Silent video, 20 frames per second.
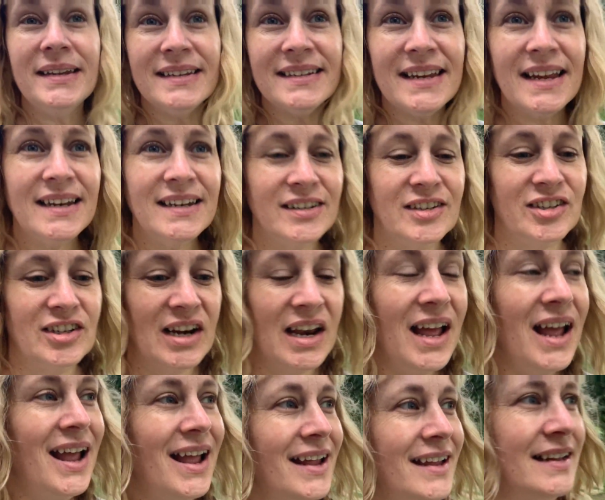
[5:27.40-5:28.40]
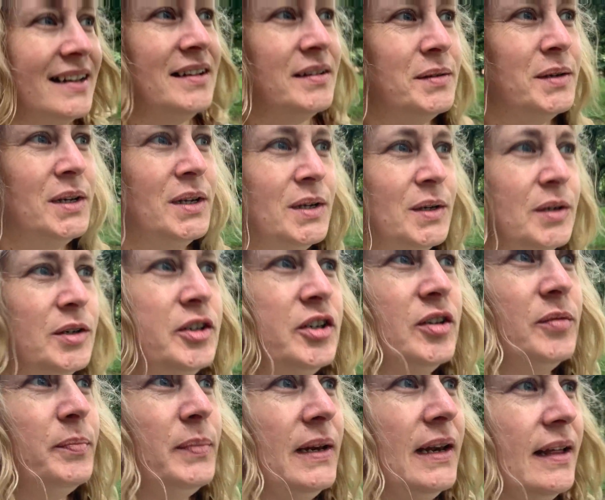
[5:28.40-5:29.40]
it's end of July.
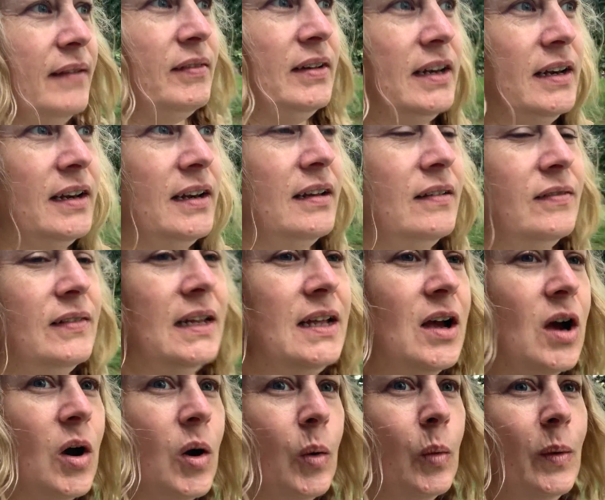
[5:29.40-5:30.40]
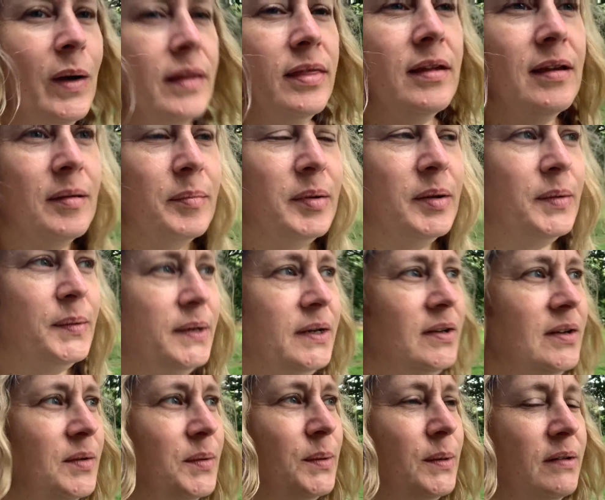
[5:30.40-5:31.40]
Should be having lovely hot weather, but we're
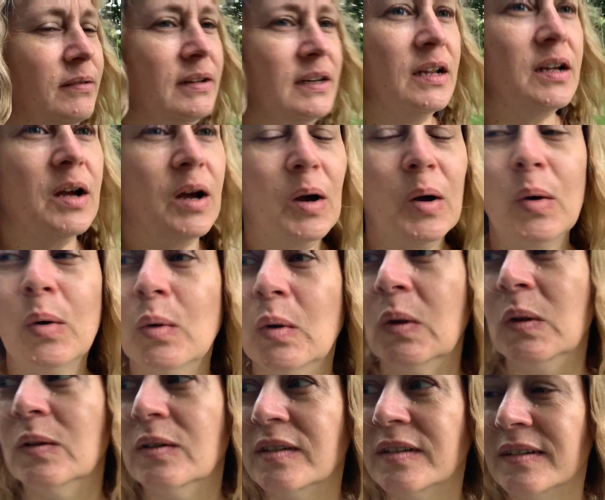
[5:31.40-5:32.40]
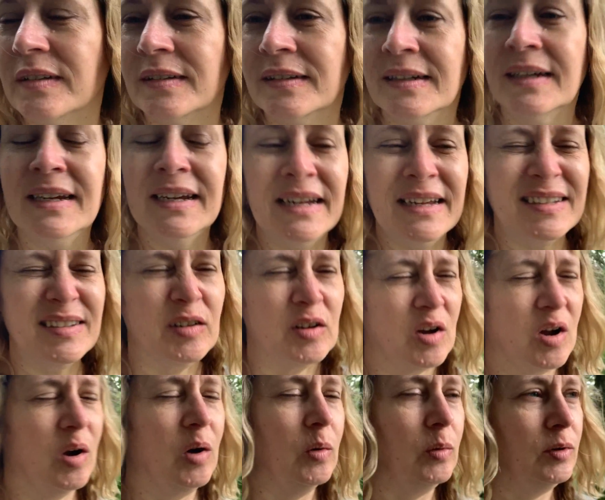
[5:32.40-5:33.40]
not. We're having cold and it's not
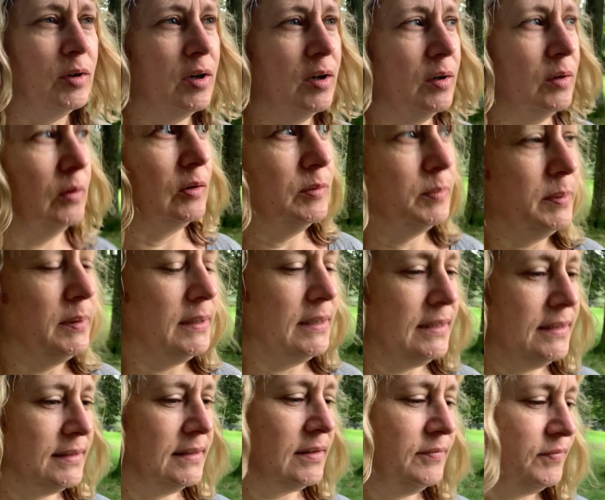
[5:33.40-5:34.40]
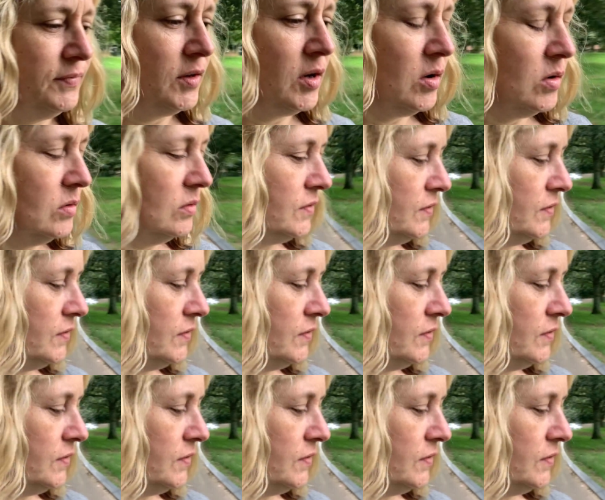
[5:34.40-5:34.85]
cold, cold, but it is cold